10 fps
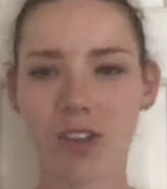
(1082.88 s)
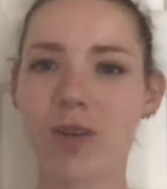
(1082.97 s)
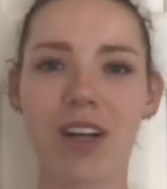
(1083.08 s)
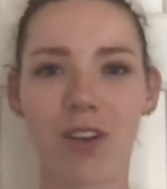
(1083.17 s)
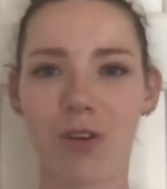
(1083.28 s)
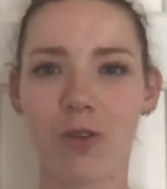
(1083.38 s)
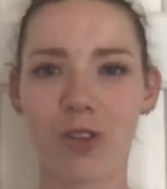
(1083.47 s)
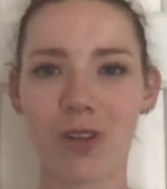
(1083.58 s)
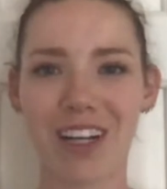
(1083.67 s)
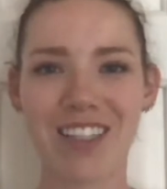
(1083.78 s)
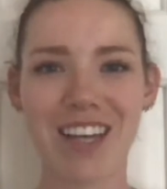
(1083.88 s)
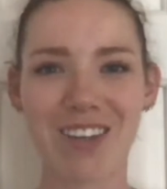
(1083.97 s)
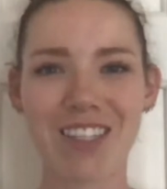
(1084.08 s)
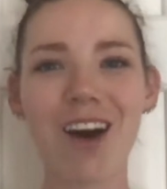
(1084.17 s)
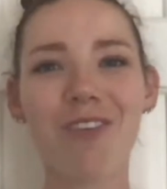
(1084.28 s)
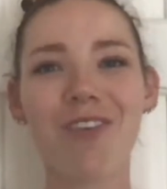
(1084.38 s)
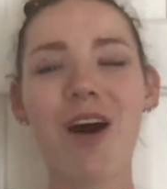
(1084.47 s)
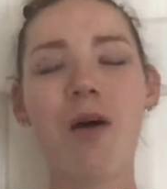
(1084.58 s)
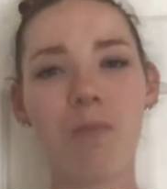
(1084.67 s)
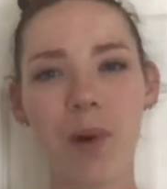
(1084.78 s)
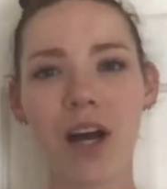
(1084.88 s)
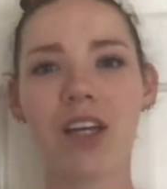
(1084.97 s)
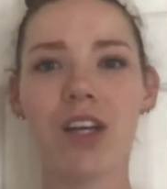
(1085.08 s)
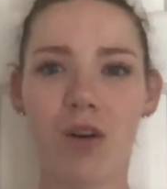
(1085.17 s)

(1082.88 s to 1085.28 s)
another whole story inside itself. But,